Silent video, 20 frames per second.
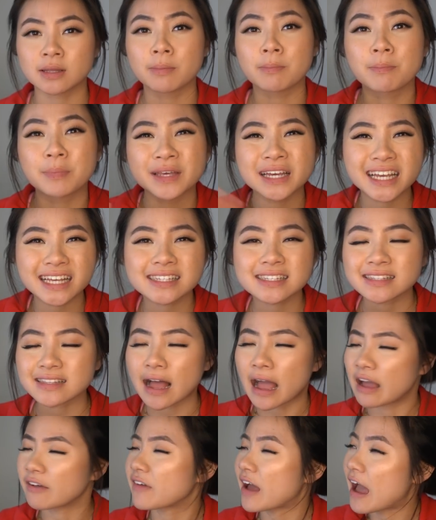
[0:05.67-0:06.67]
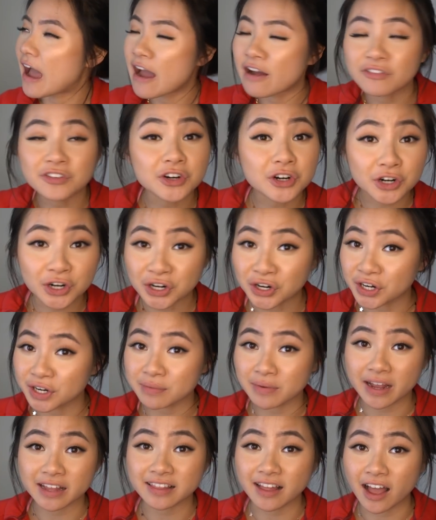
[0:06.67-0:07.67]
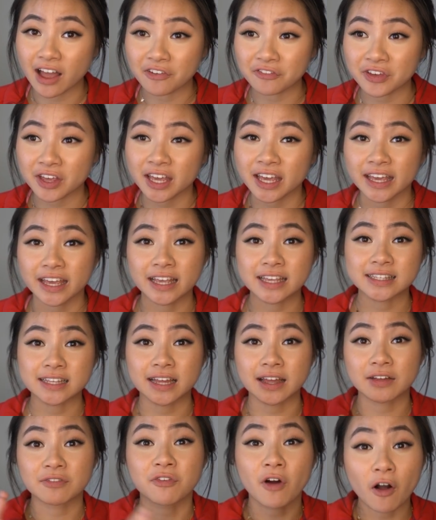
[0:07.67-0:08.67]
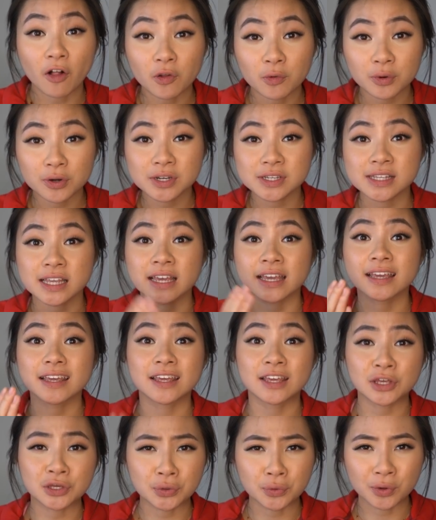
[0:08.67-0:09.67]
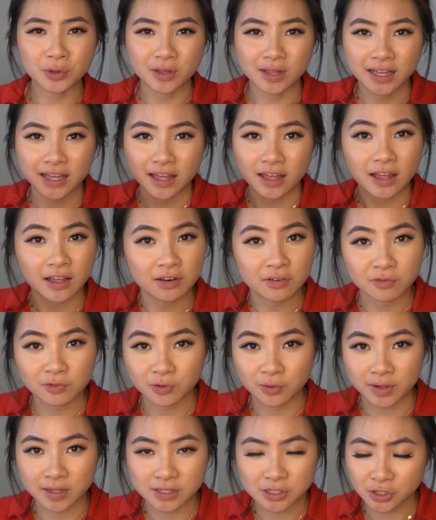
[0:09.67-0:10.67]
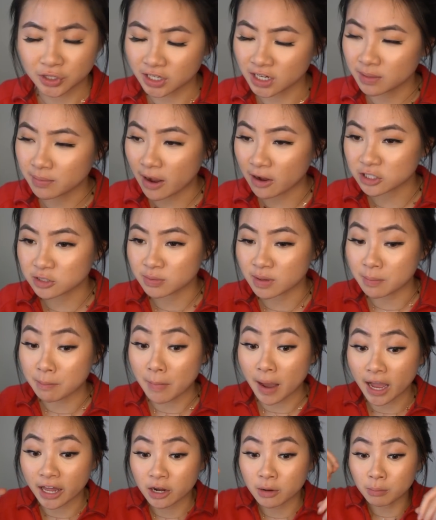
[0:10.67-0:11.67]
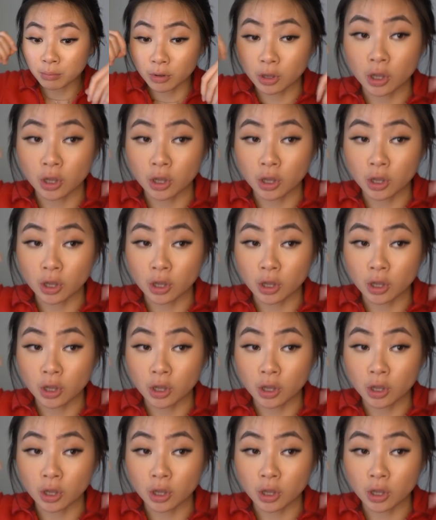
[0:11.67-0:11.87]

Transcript: the biggest lie I've ever heard in my life is that followers equal influence. You're gonna about to be mind